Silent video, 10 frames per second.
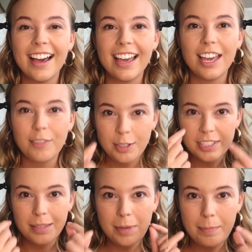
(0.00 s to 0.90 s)
if you
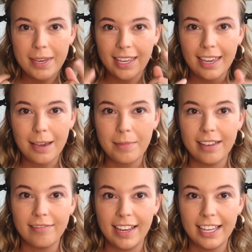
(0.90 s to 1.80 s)
see me picking at my
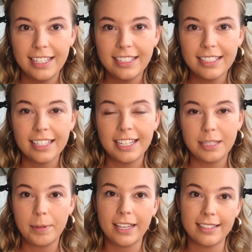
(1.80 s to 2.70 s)
face, it's
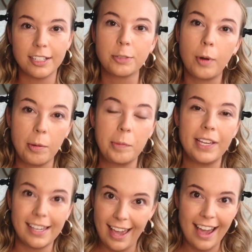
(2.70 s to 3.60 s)
because there's probably
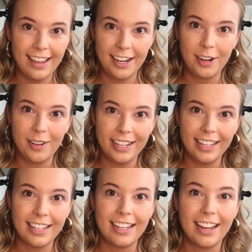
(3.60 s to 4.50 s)
a cat hair on it,
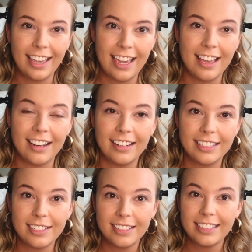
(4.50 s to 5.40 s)
and I can't
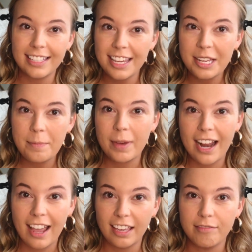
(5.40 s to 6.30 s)
see it, but
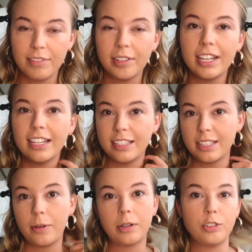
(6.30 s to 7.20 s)
I can feel it, and
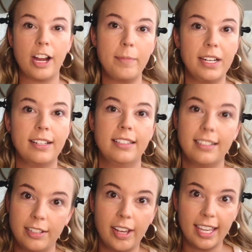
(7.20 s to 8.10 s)
so it'll drive me nuts
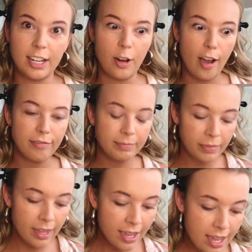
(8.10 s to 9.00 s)
until I get it off.
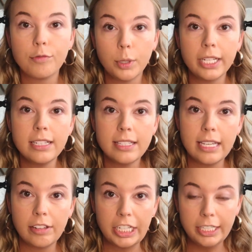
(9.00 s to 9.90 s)
For
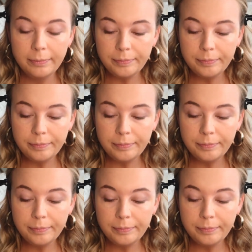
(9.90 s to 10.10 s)
concealer,